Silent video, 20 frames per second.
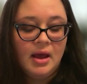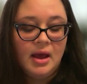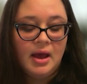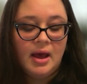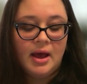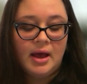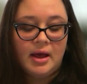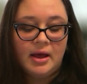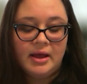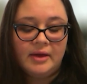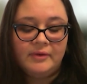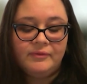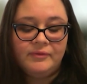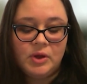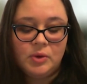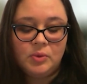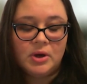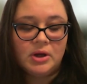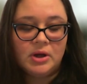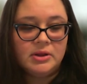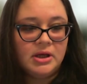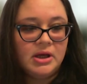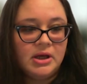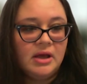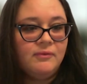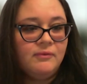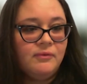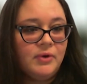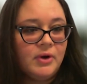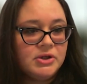Uh, if you are
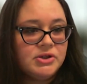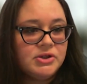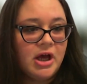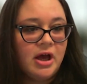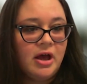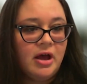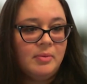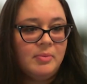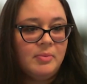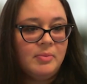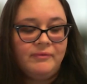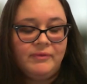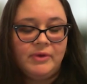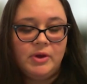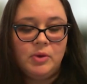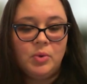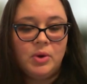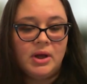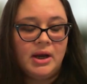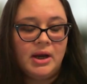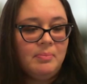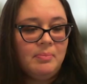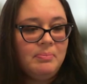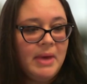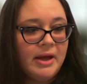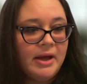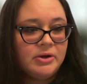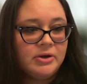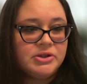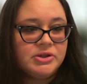looking for a job, if you want a
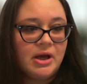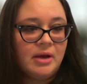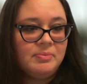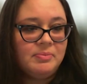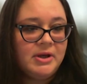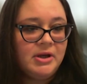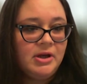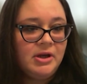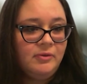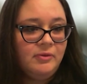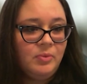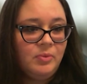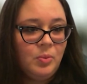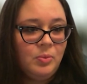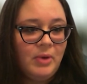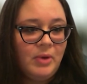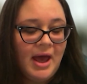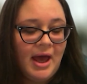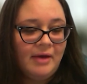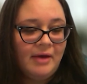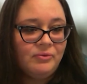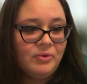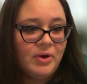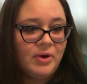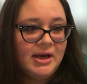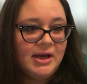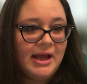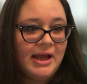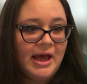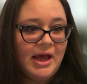better job than you have
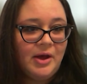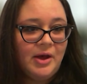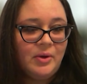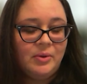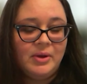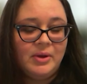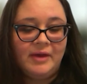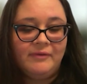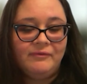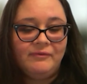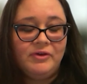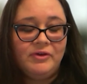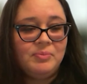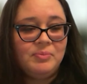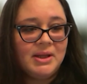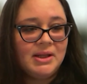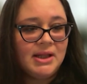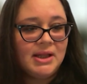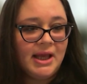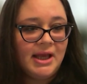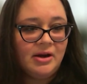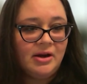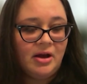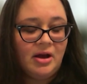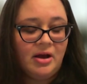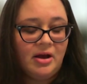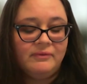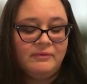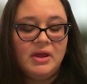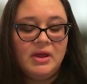right now, if you've been laid
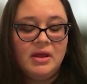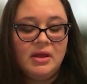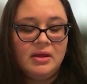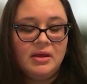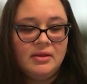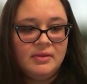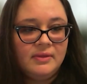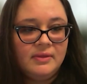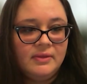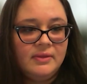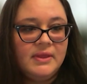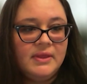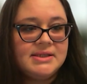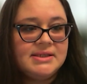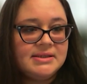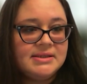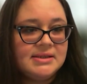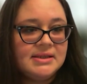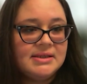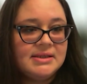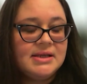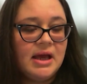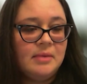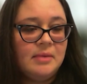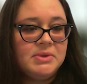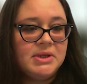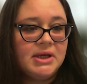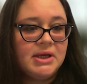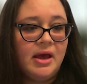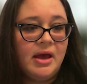off, this is the
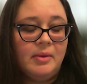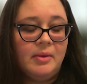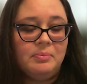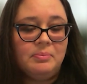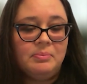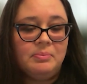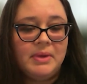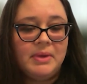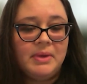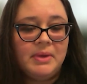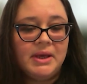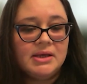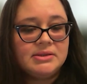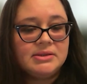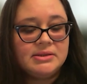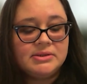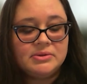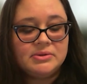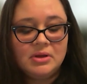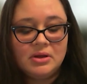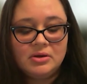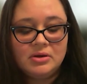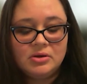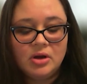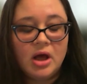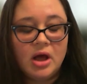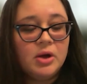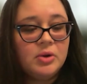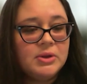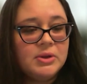time to come because
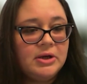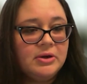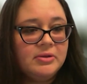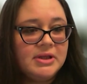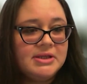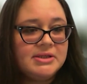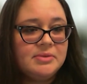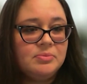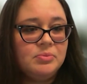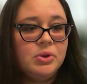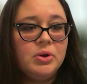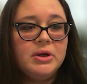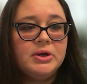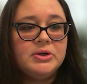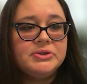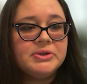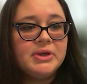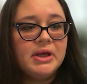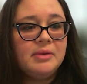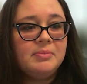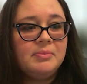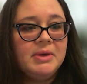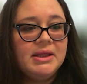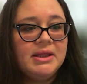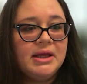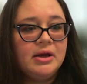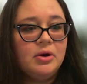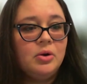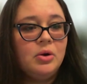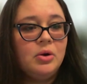not only are these employers going to be
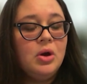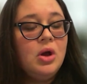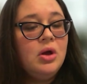there,